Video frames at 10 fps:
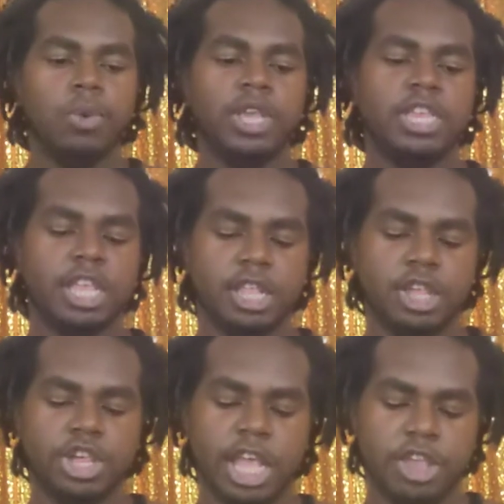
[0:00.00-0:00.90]
What's in
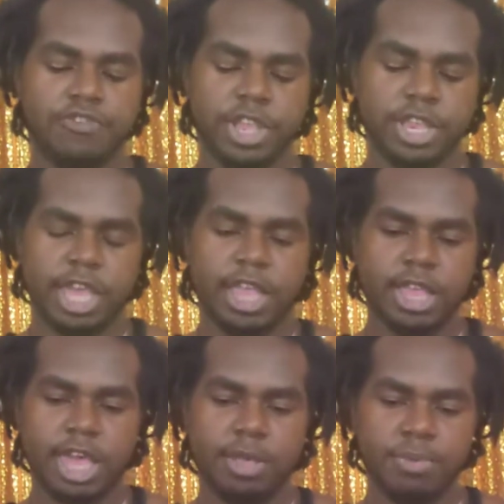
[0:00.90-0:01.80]
the shadows for this
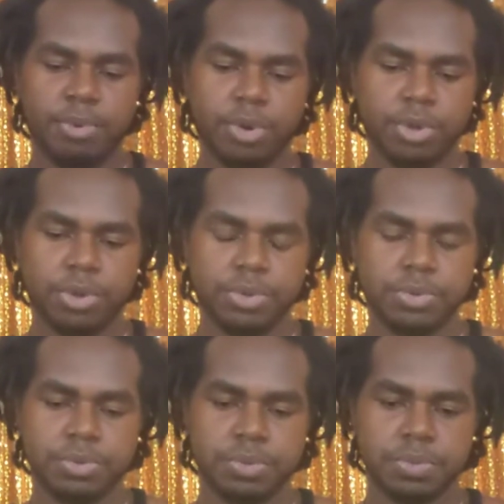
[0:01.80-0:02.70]
10-10 portal?
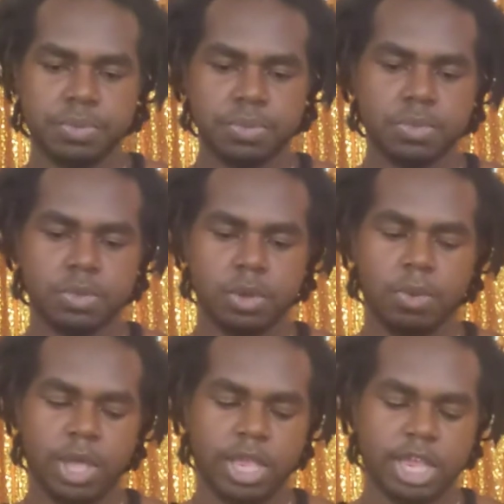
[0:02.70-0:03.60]

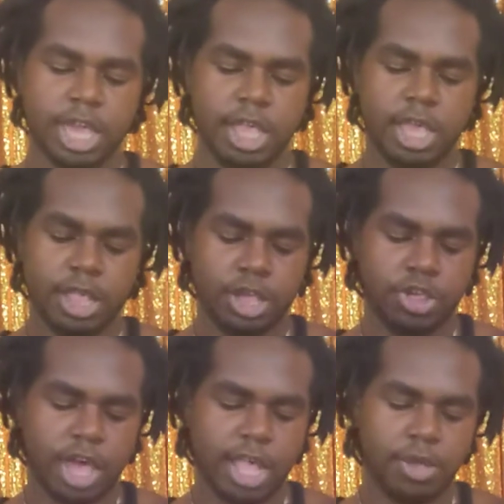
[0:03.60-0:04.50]
What is hidden in the
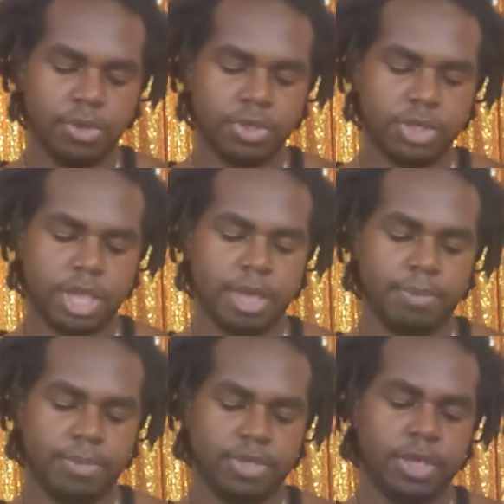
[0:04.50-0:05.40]
shadows?
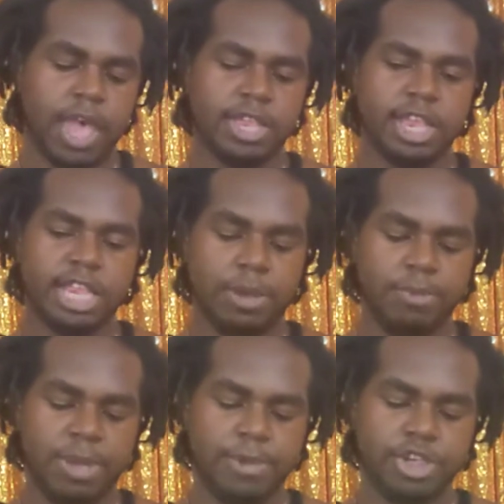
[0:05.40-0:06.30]
Yep, so I said
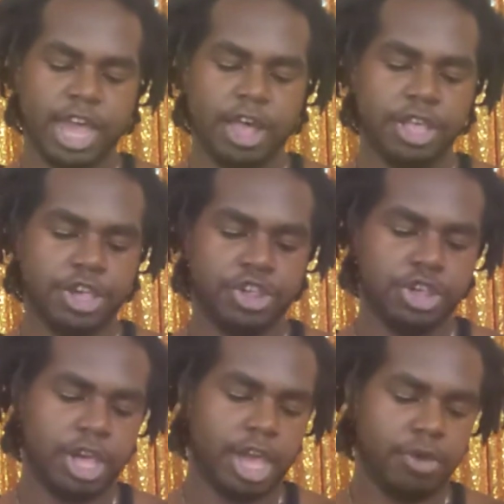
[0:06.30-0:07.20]
something maybe
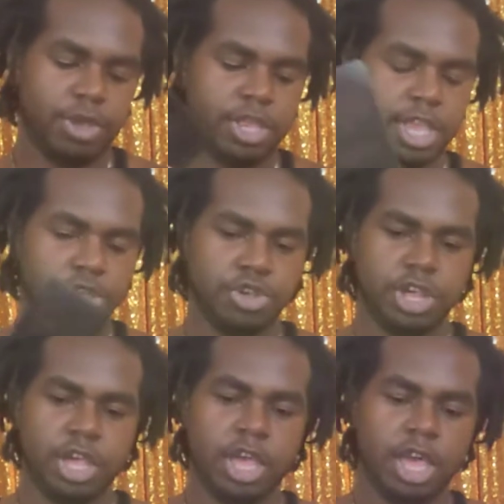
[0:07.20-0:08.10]
childish. Aries
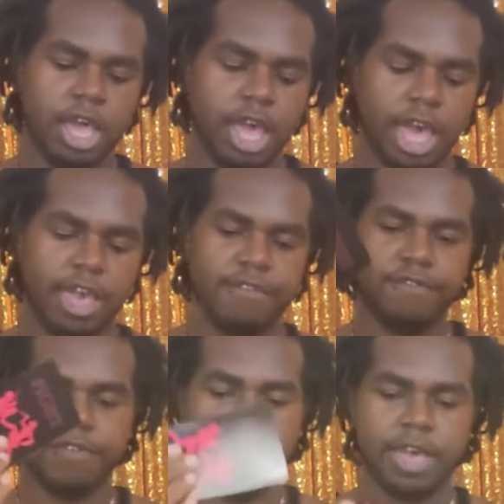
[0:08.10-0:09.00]
energy
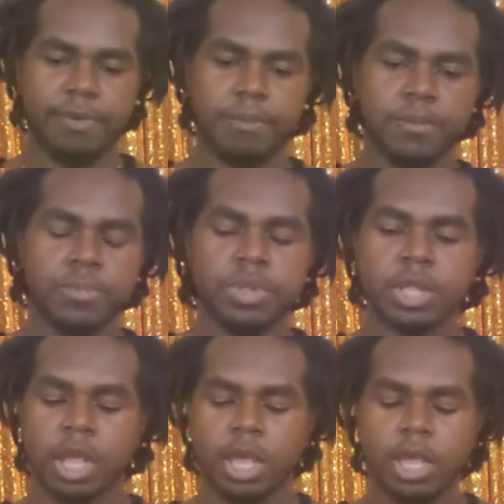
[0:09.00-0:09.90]
and fight.
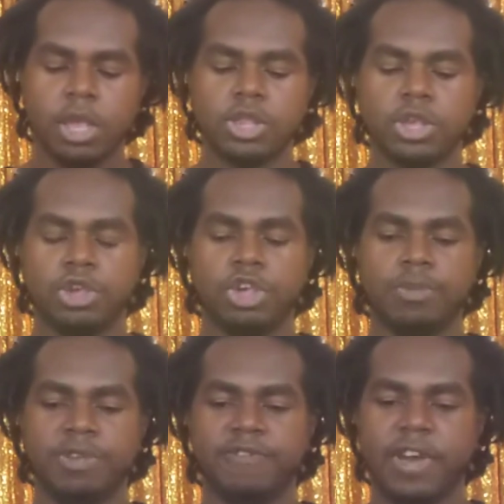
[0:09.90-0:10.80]
So you
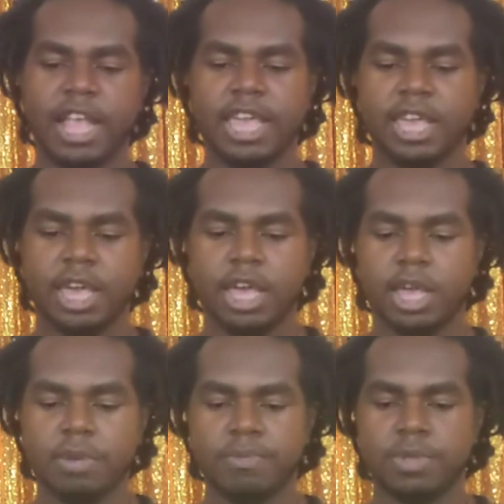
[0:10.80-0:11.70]
could be fighting
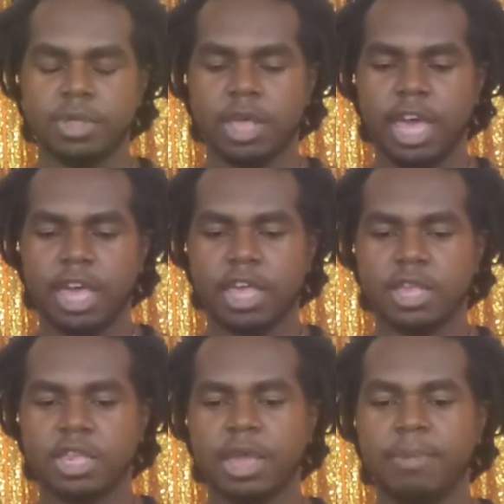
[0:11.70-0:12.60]
like
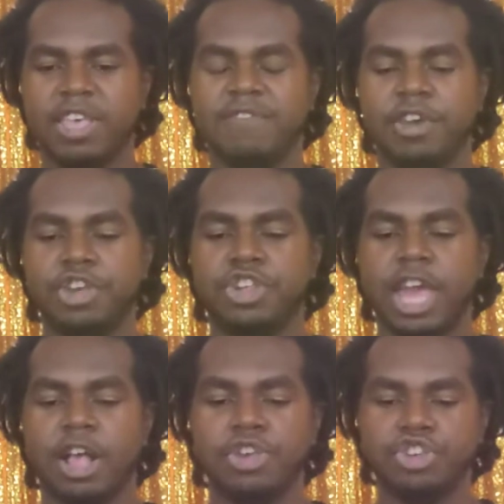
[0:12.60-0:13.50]
somebody very
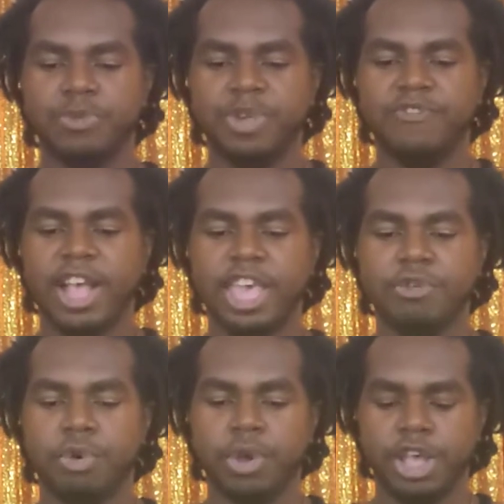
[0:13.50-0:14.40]
childish. You could be fighting
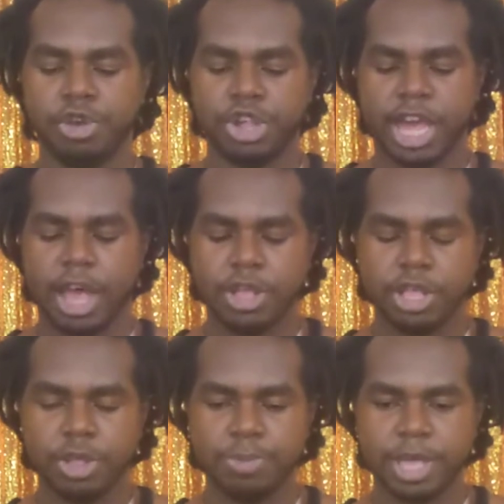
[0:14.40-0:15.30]
your own inner child a
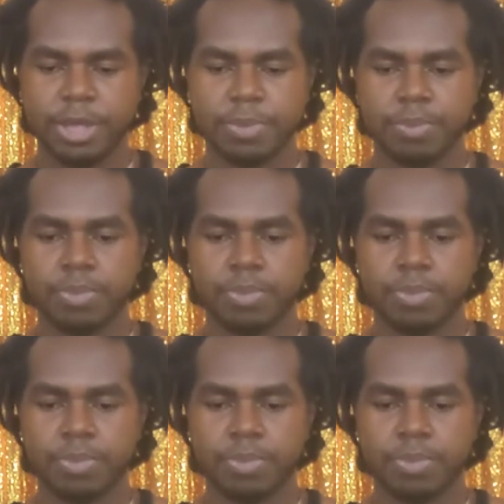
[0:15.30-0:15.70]
little bit.